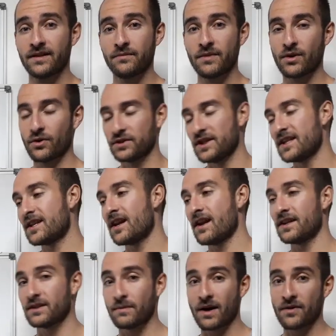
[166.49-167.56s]
because he
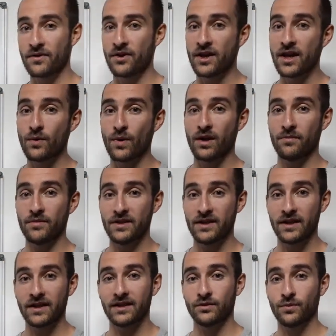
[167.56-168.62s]
cares about their
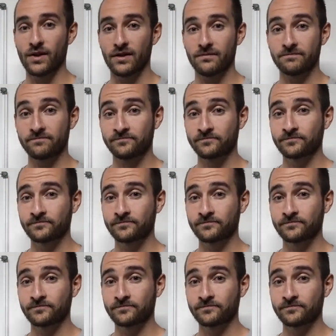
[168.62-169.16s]
well-being as well.